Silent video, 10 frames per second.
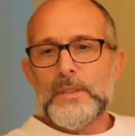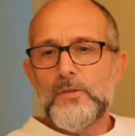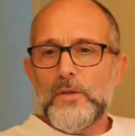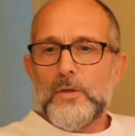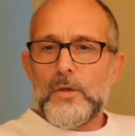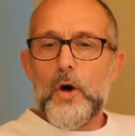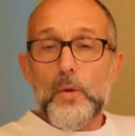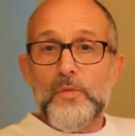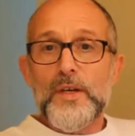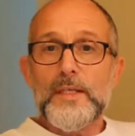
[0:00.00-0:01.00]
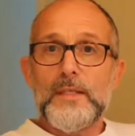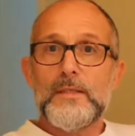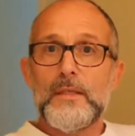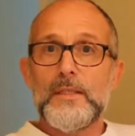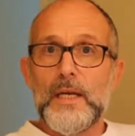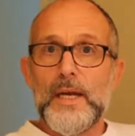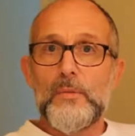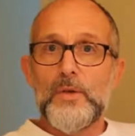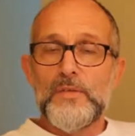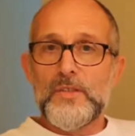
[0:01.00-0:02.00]
So hopefully the
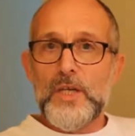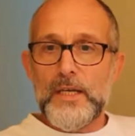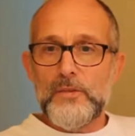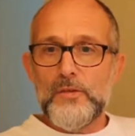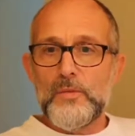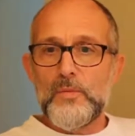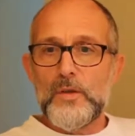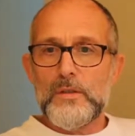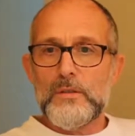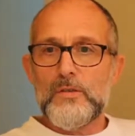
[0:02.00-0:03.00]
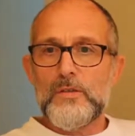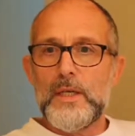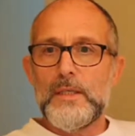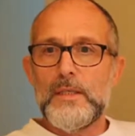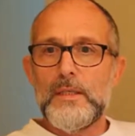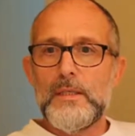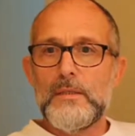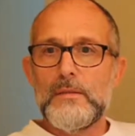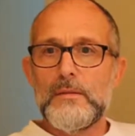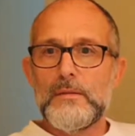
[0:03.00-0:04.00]
delay will have changed somewhat,
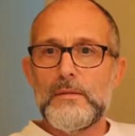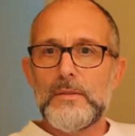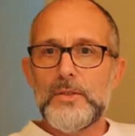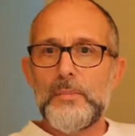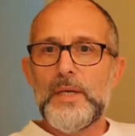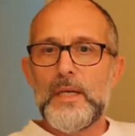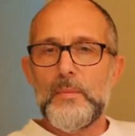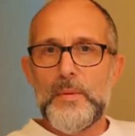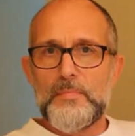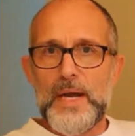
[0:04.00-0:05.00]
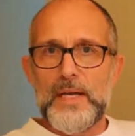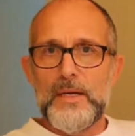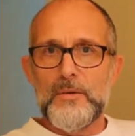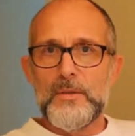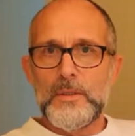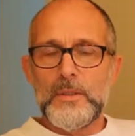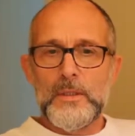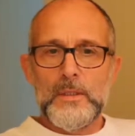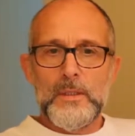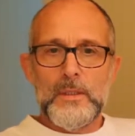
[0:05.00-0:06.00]
slightly. Should be a little bit better now.
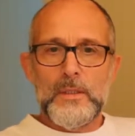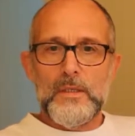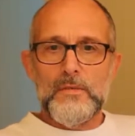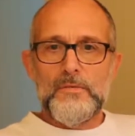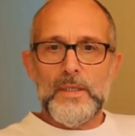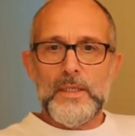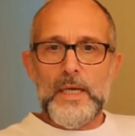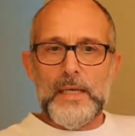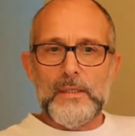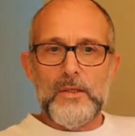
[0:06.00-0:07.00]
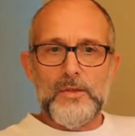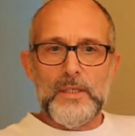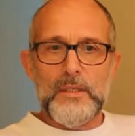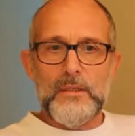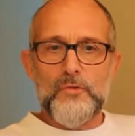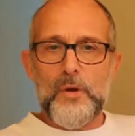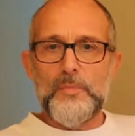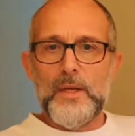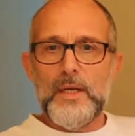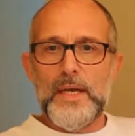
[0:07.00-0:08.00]
I've again gone in and
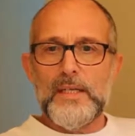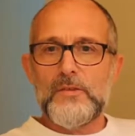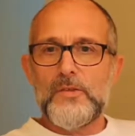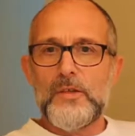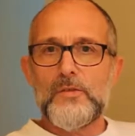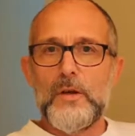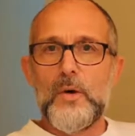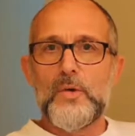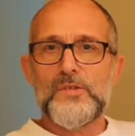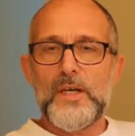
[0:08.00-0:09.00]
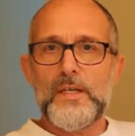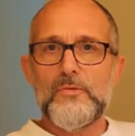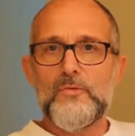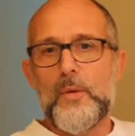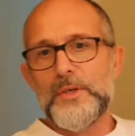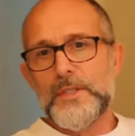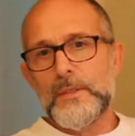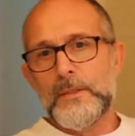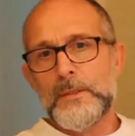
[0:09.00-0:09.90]
dropped the latency as low as I can drop it.